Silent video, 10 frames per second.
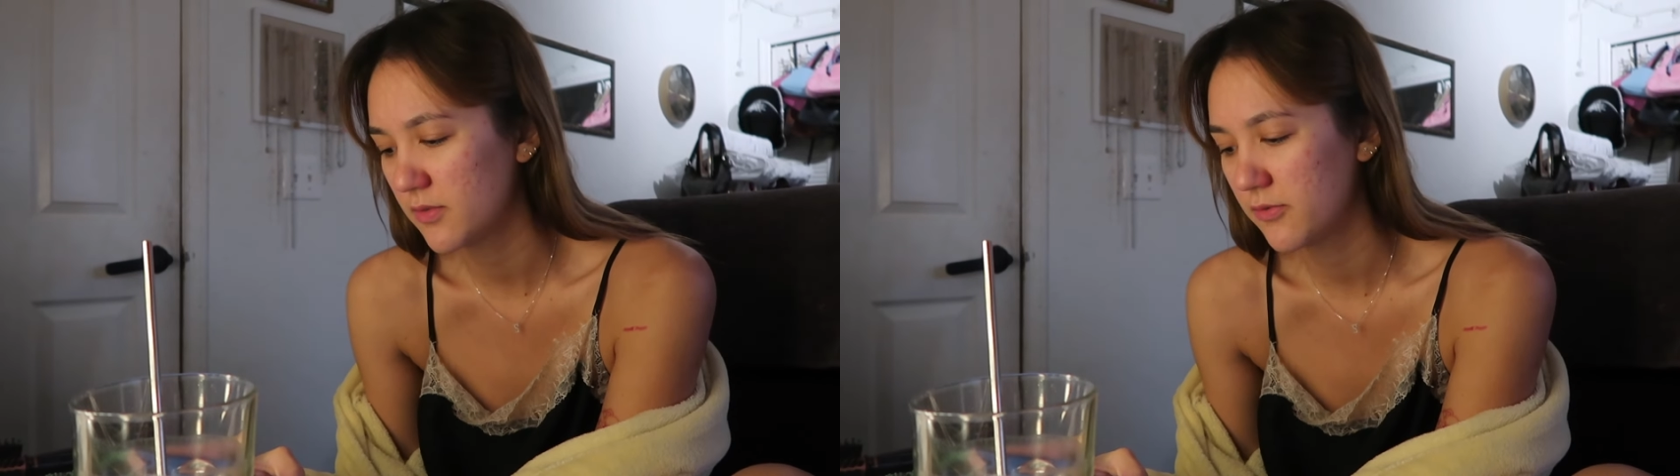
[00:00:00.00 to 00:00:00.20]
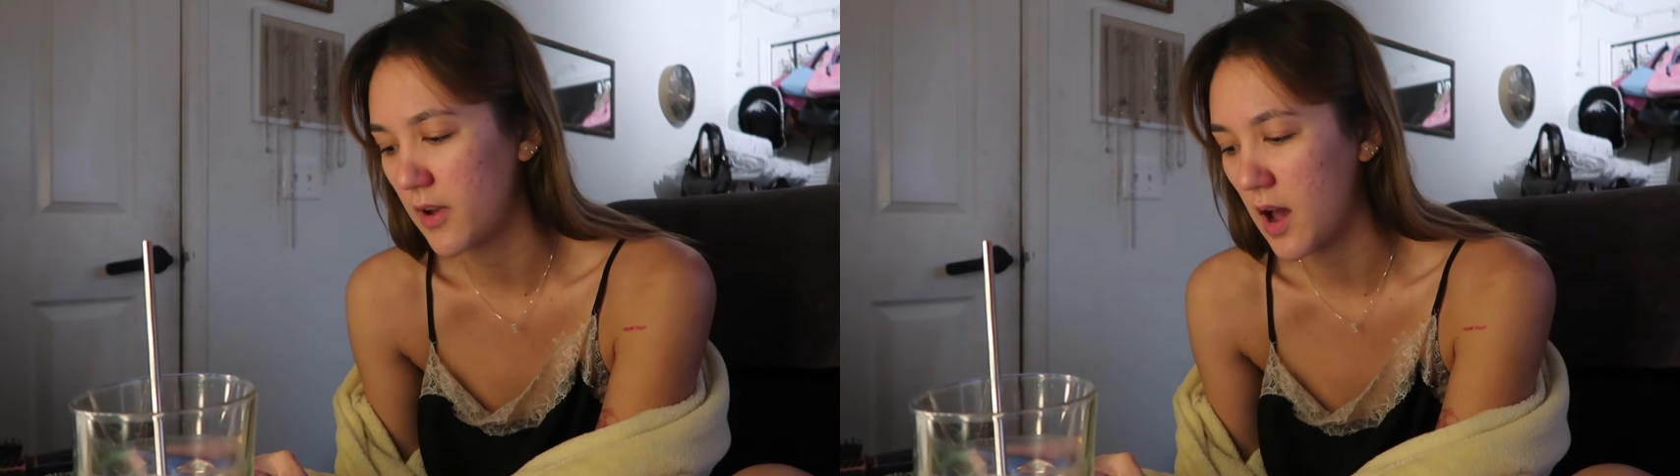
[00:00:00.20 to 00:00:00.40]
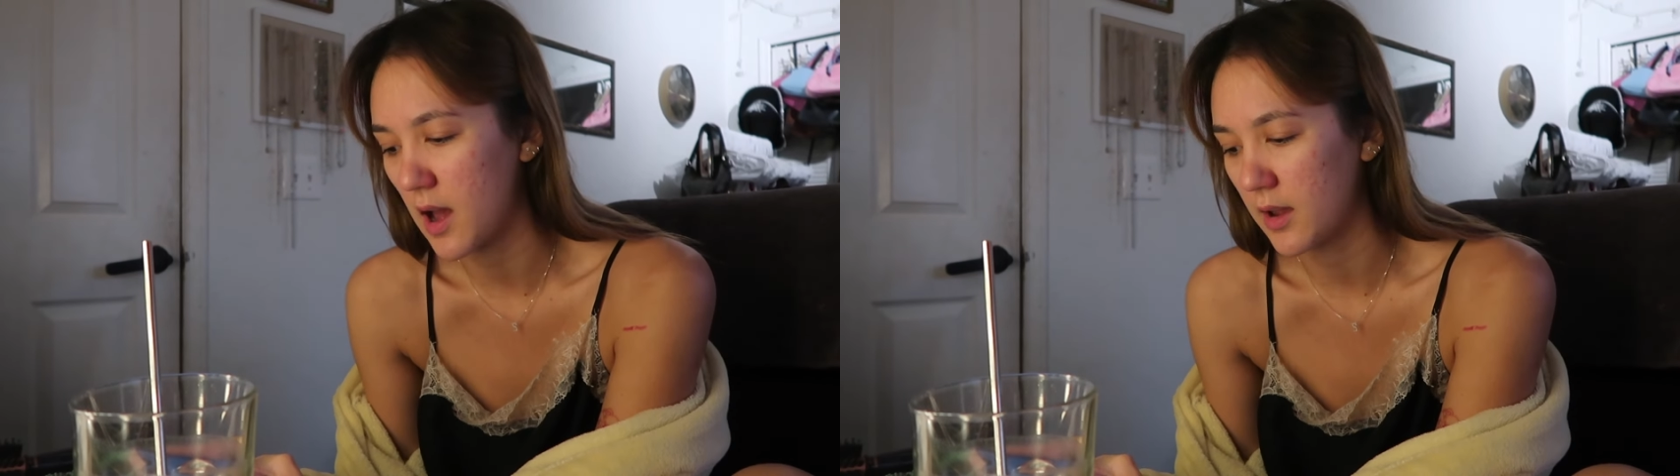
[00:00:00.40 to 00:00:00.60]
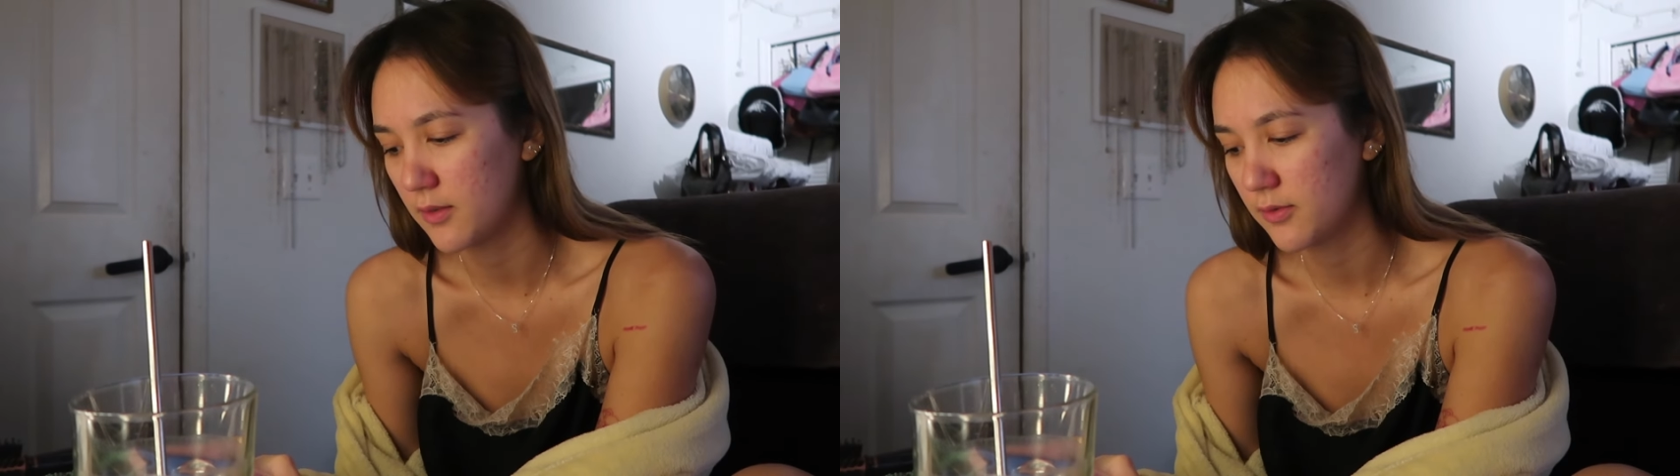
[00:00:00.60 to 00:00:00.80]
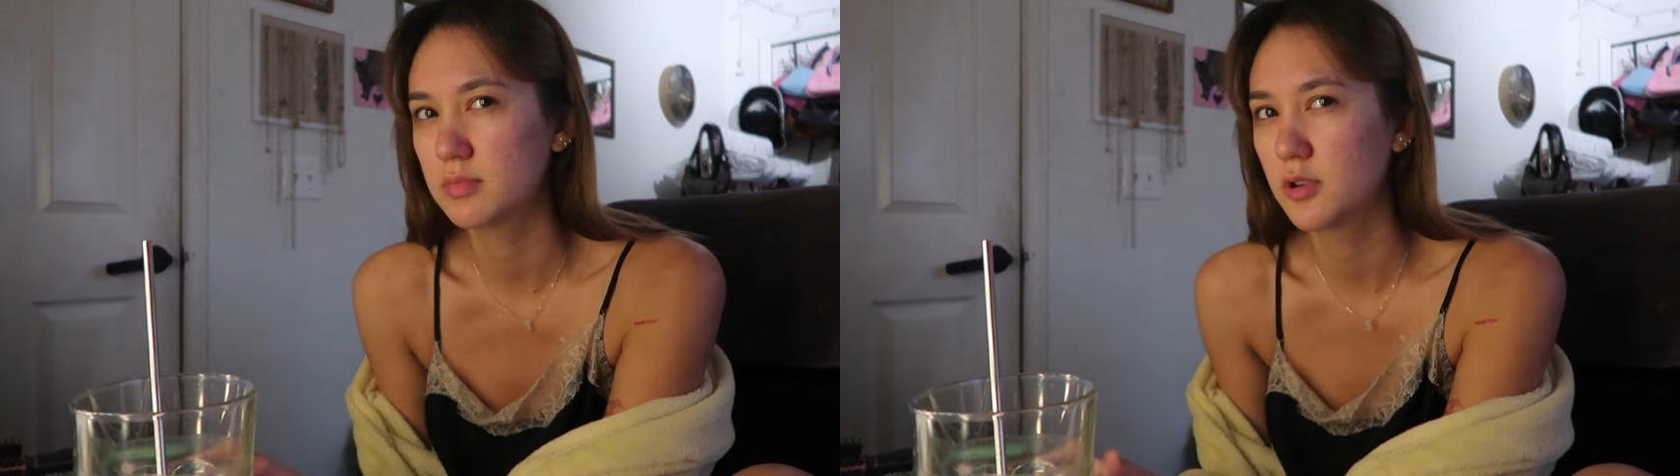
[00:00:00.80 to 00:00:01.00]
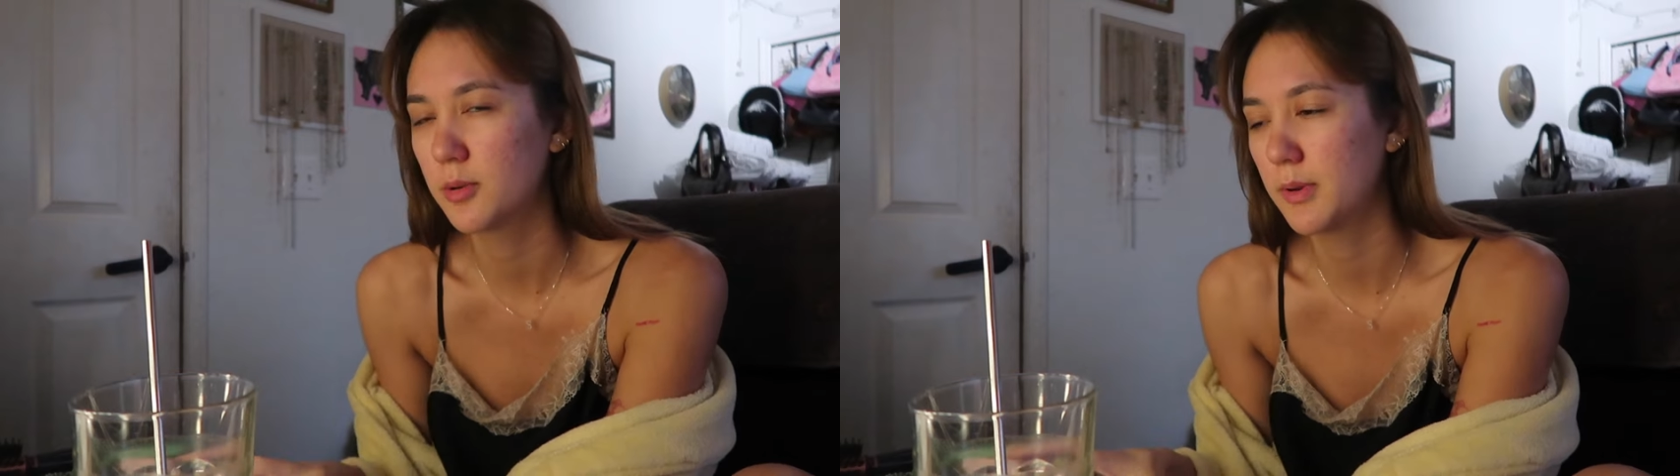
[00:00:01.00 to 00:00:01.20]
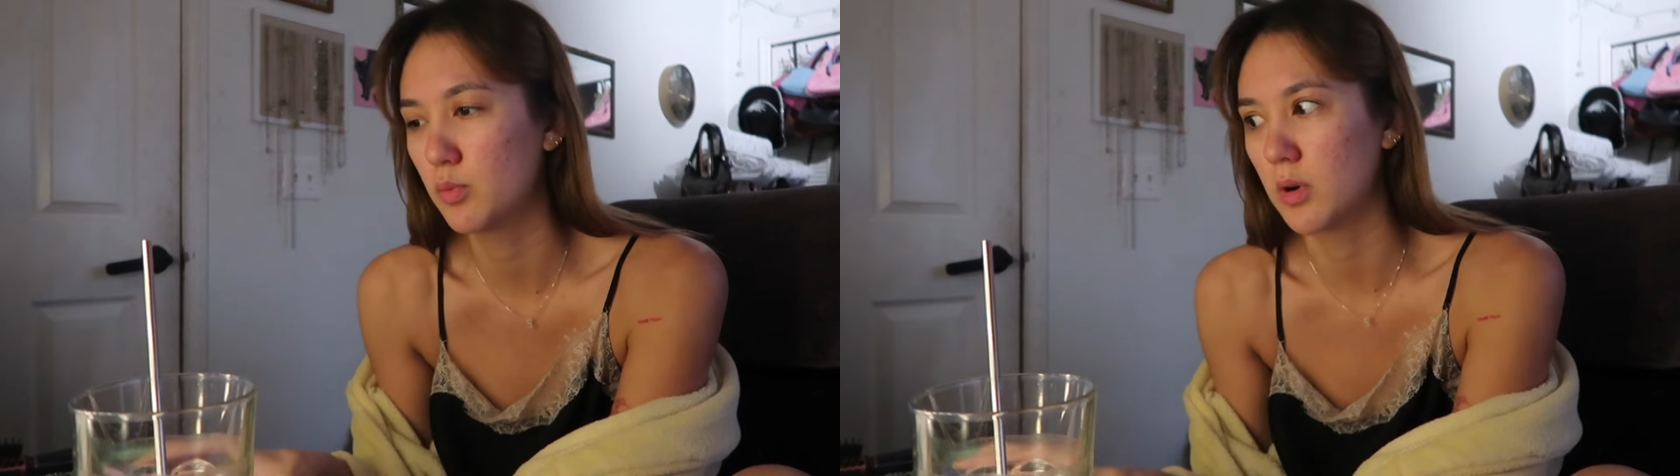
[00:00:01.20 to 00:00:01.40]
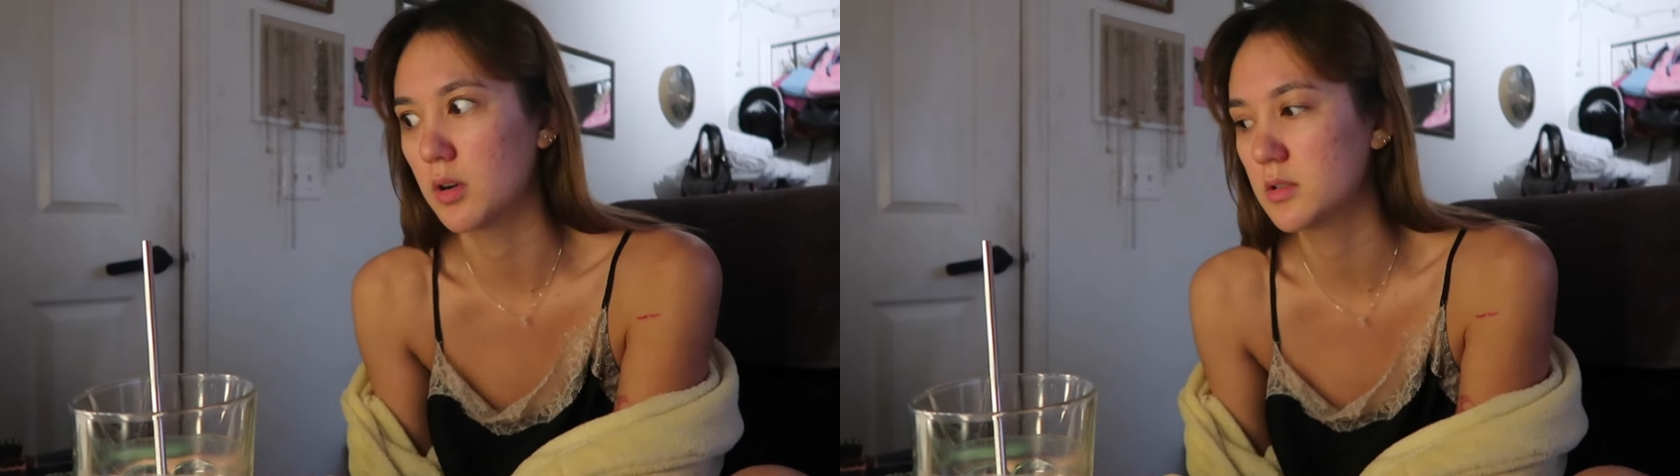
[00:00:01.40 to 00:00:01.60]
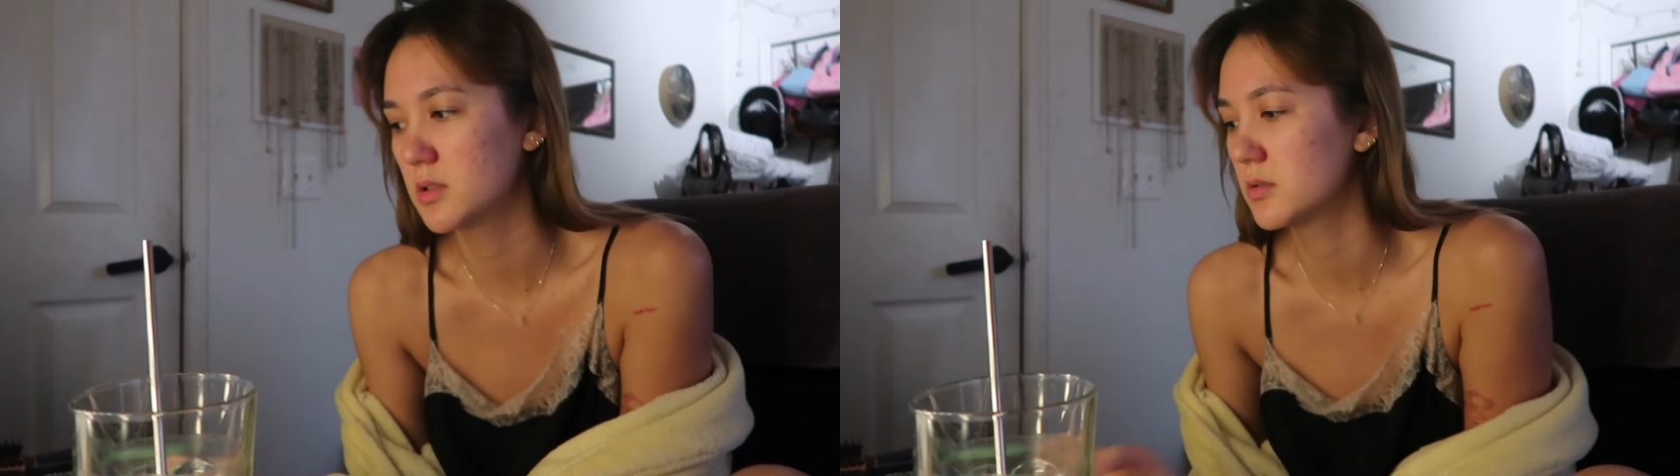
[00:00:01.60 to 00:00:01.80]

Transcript: 5. Could be worse.